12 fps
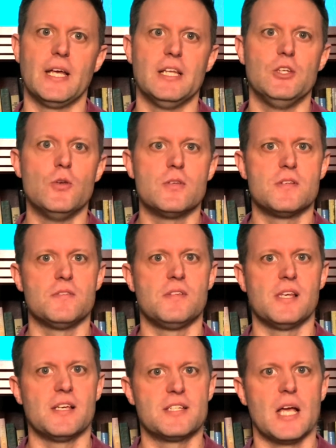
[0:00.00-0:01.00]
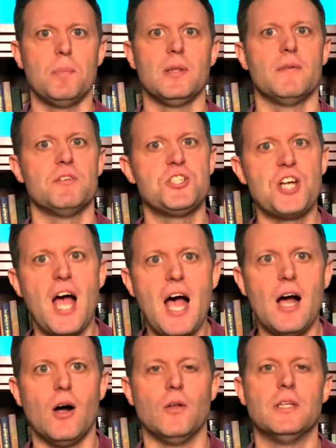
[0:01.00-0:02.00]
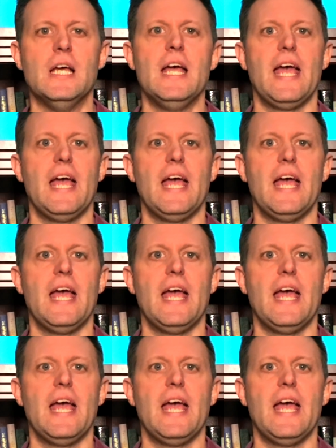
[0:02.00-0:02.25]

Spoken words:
and uses the example of a child